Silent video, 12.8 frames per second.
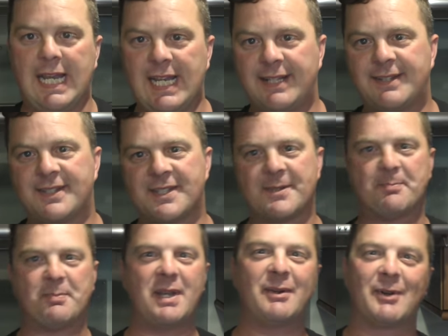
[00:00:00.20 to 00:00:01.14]

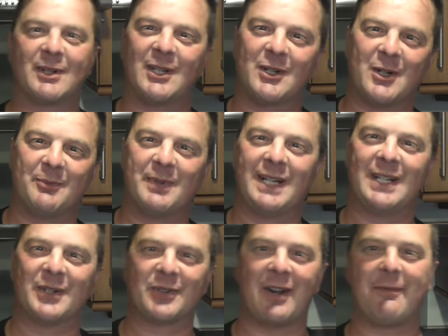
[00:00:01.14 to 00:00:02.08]
It's beer o'clock on
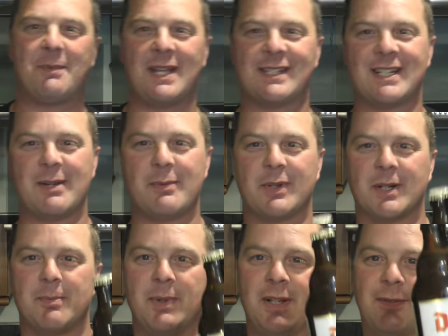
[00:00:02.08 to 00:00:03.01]
Real Craft Beer. Today we have
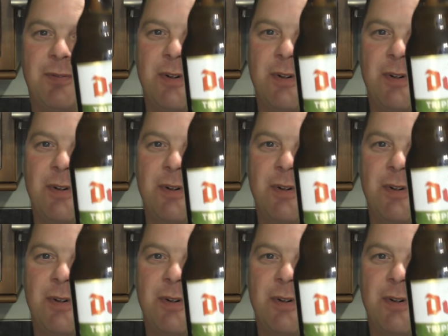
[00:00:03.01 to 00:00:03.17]
got a beer